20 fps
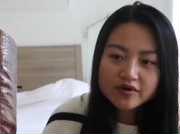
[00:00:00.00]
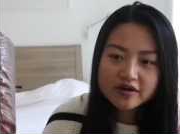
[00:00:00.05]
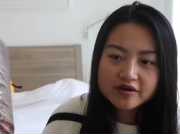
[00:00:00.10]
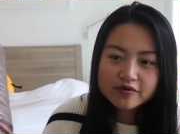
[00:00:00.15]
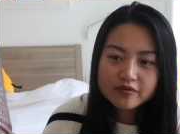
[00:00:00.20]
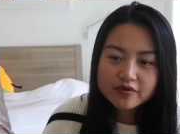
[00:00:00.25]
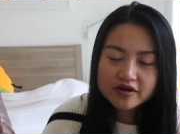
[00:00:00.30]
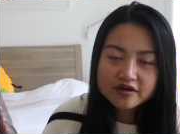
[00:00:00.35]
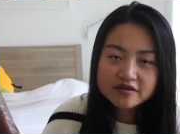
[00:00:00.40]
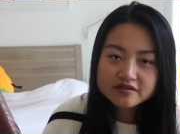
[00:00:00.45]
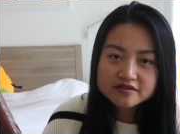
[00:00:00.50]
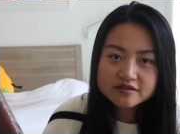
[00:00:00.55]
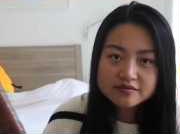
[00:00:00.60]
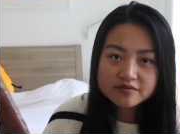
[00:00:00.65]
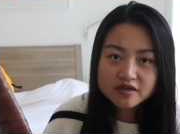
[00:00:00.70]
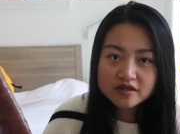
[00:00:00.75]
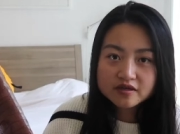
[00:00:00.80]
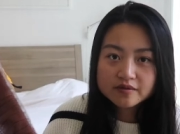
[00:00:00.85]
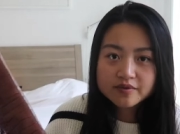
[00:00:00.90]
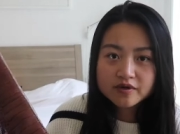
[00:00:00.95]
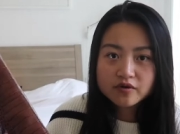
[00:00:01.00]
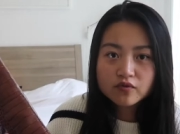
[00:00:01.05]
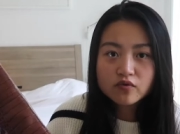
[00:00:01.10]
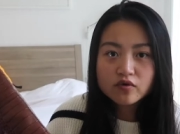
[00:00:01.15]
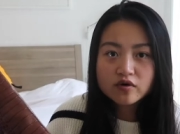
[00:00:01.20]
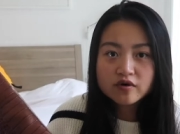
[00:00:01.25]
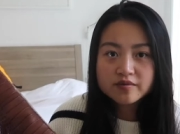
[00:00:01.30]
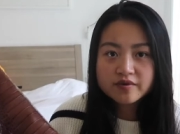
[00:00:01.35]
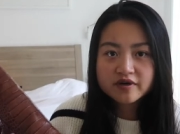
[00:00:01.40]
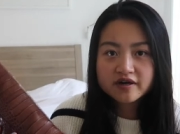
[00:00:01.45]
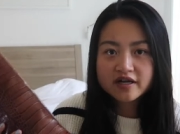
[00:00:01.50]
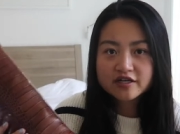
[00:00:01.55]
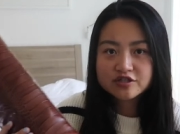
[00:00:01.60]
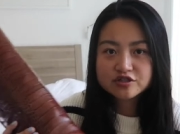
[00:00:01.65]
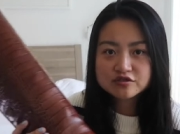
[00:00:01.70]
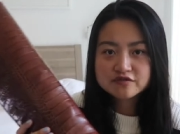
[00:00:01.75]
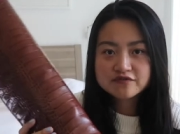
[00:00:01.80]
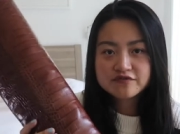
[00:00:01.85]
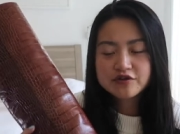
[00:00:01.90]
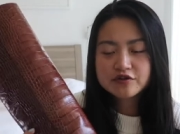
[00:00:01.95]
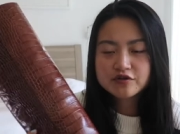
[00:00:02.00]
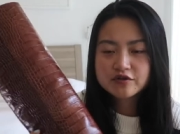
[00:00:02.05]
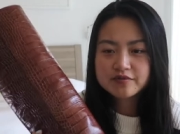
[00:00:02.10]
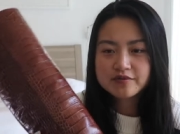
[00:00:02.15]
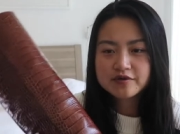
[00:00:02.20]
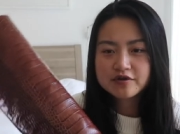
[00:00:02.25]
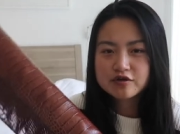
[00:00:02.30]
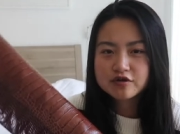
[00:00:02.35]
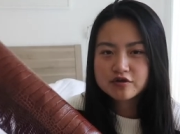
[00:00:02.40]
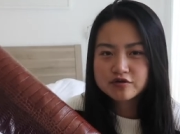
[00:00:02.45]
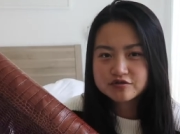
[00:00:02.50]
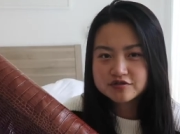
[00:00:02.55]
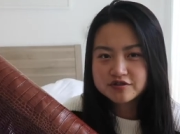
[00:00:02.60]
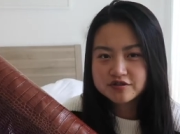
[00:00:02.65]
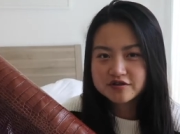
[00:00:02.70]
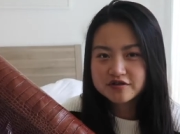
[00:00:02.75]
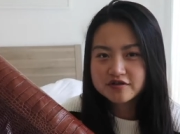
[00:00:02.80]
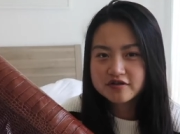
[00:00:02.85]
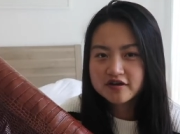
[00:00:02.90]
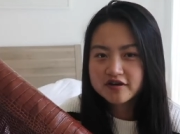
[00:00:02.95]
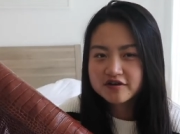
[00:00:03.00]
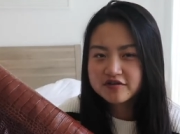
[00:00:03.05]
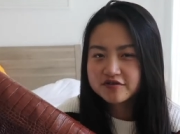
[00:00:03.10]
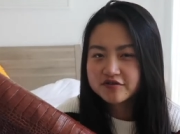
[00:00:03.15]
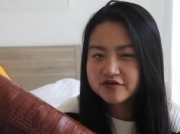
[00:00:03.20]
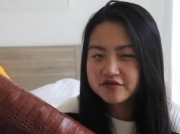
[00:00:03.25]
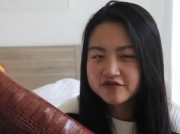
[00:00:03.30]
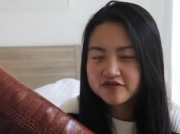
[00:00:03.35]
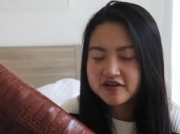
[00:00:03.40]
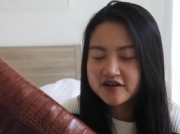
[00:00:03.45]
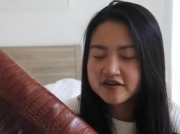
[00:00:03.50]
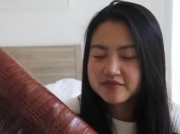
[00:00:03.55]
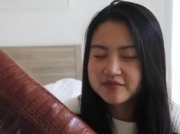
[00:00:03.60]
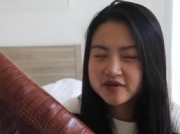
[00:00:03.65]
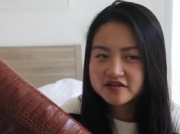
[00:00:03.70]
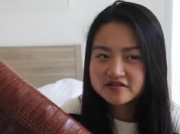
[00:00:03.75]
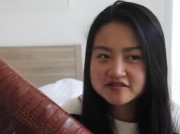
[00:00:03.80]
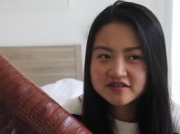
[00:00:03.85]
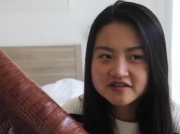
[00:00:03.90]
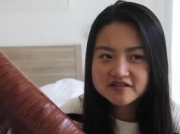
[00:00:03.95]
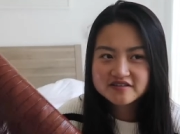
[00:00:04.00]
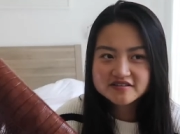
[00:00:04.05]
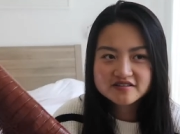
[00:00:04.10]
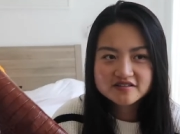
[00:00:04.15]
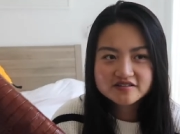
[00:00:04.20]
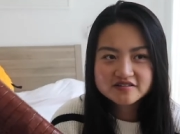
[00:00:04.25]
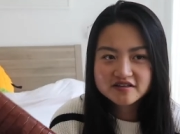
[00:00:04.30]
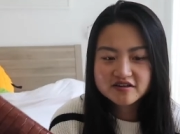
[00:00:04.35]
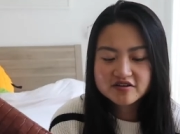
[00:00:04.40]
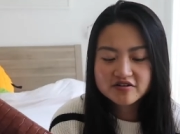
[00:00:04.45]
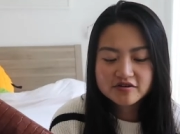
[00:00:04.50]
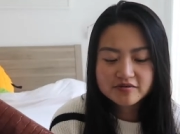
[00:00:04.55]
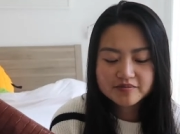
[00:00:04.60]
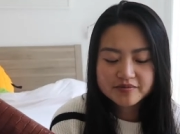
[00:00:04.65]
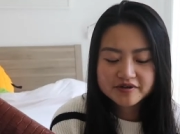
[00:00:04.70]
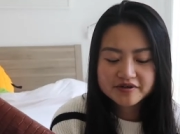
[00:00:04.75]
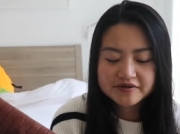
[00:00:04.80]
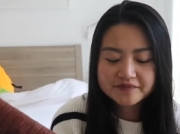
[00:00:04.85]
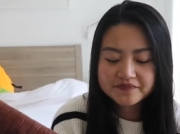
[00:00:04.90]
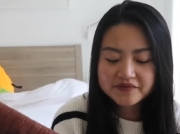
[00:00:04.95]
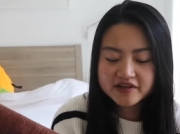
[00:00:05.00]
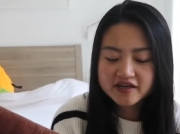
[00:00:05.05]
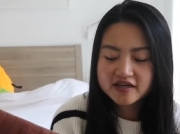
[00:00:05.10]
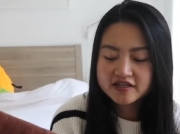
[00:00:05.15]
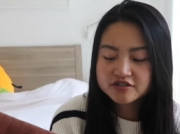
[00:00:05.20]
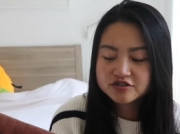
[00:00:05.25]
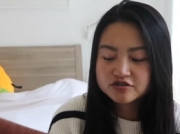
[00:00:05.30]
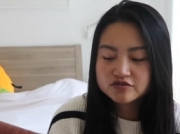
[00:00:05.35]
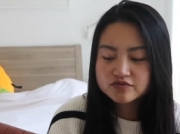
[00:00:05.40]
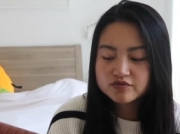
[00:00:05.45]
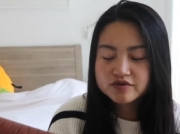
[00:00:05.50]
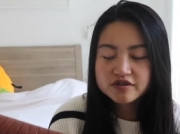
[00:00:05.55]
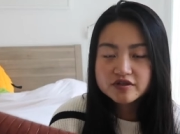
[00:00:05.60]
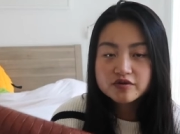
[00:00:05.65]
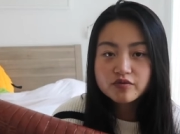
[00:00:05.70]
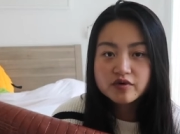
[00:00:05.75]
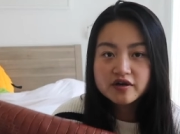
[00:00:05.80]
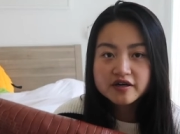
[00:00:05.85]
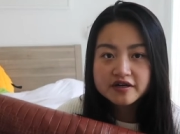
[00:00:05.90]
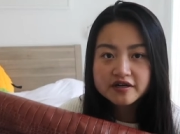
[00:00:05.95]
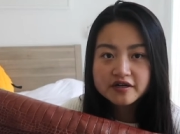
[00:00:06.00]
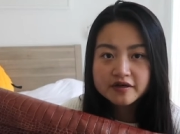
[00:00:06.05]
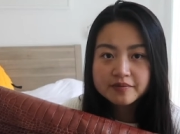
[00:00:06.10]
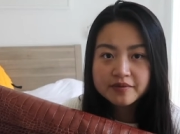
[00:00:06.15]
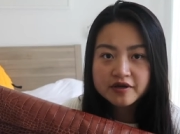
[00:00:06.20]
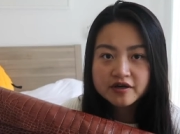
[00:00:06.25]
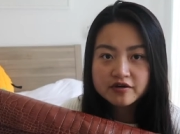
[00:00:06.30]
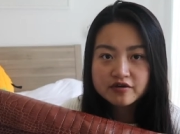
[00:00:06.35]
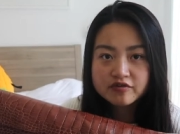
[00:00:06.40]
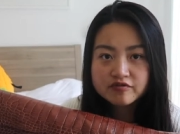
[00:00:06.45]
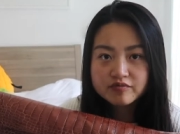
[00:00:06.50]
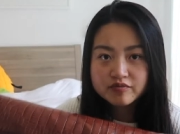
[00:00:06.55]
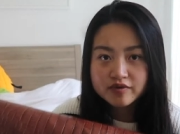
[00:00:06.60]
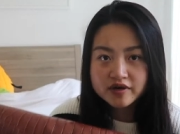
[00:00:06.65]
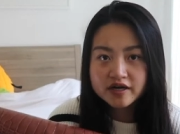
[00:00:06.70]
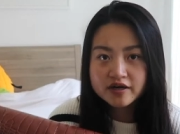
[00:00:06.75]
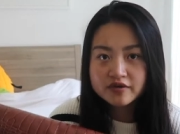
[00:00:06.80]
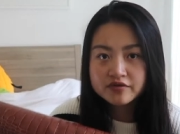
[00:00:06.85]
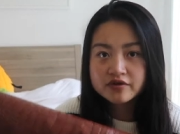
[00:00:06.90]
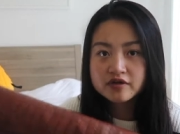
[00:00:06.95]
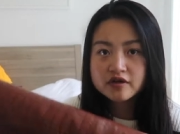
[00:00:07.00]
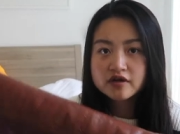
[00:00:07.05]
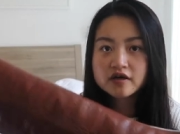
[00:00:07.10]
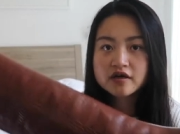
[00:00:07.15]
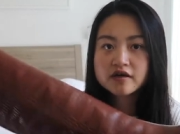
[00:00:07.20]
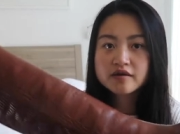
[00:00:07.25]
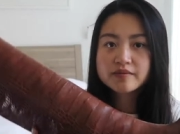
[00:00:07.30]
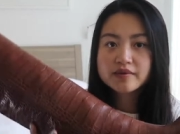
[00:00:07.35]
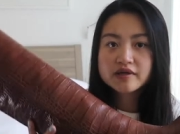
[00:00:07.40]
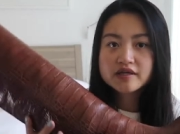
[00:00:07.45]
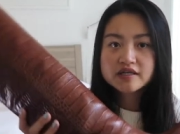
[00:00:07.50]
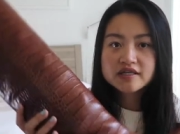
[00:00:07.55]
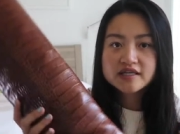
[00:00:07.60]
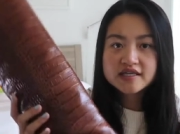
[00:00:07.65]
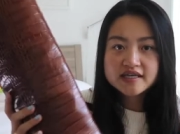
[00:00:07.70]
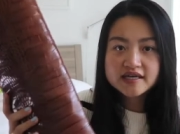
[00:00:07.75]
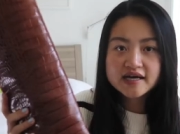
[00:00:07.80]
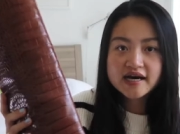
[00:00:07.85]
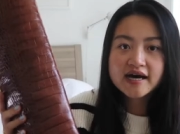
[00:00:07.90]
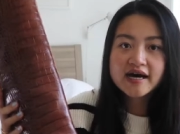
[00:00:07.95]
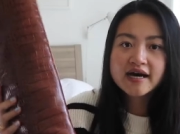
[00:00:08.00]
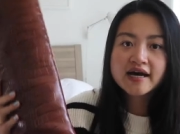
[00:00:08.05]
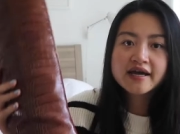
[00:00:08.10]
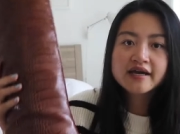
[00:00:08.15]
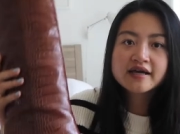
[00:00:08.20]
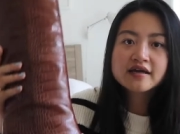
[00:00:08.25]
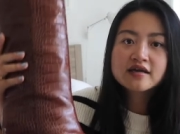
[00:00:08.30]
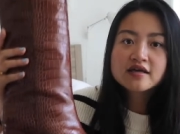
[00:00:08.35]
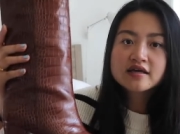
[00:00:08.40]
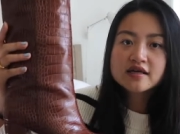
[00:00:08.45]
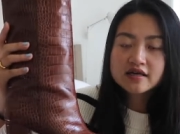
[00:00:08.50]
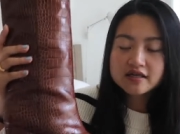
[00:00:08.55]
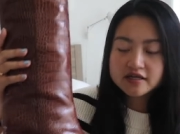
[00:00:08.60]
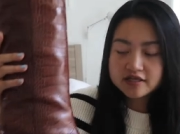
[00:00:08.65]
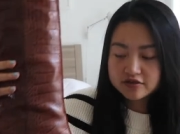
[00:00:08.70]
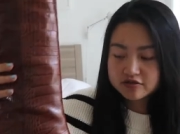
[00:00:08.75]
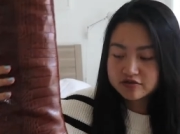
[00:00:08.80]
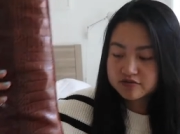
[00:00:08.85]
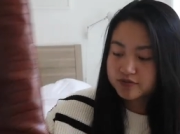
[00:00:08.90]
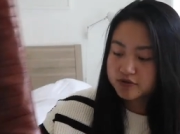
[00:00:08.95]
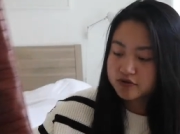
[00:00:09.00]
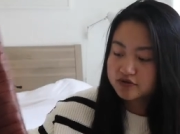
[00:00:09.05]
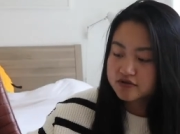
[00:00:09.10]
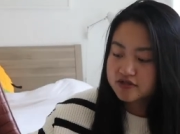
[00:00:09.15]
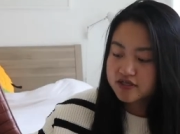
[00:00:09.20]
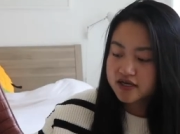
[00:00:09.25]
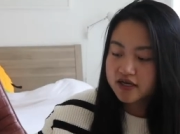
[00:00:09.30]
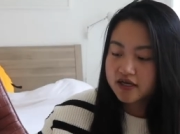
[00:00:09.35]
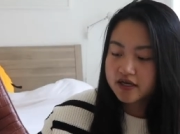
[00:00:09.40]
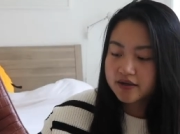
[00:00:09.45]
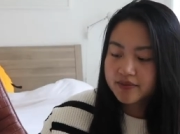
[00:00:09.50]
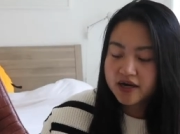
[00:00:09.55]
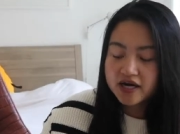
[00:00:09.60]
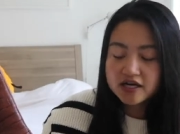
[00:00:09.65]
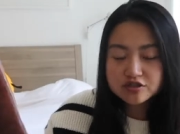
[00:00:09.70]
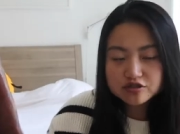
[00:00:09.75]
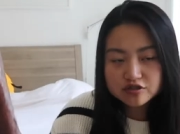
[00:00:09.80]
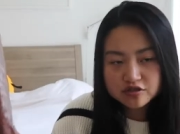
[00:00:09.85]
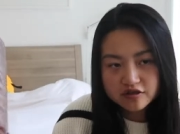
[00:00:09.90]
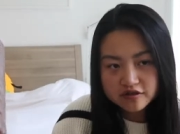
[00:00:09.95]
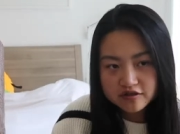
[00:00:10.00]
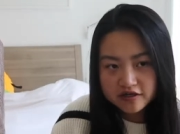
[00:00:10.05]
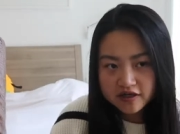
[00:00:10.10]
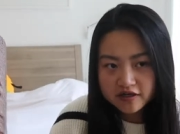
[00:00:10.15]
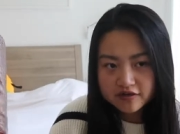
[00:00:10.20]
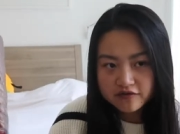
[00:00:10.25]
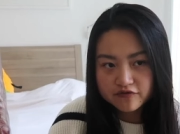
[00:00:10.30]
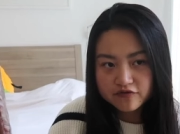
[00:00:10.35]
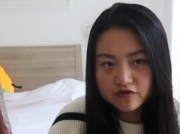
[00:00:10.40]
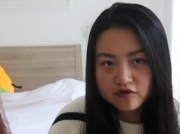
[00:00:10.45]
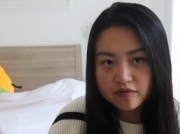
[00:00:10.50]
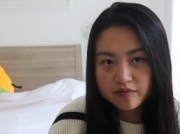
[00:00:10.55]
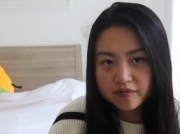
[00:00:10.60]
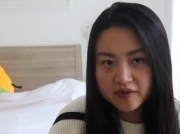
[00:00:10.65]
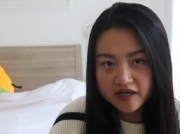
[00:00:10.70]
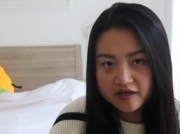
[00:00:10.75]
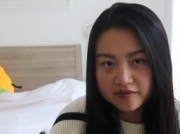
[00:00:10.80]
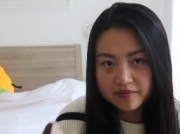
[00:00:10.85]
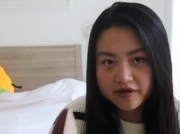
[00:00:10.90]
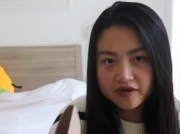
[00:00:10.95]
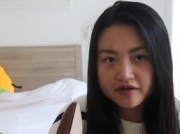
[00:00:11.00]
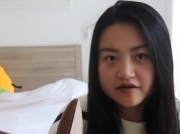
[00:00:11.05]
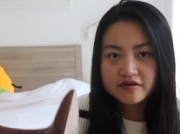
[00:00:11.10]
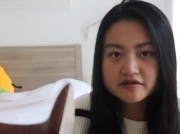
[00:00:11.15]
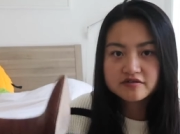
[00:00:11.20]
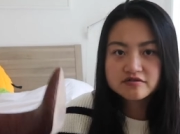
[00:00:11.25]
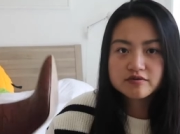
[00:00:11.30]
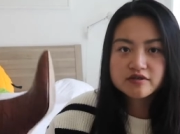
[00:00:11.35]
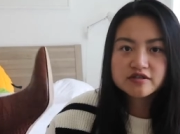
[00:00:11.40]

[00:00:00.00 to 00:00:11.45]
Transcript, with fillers: when I wear something a bit warmer, I just feel a bit cozier. I don't know if that makes any sense at all, but yeah, I just really wanted a pair of brown um, knee-high heeled boots. And I'm actually on the hunt for a black pair as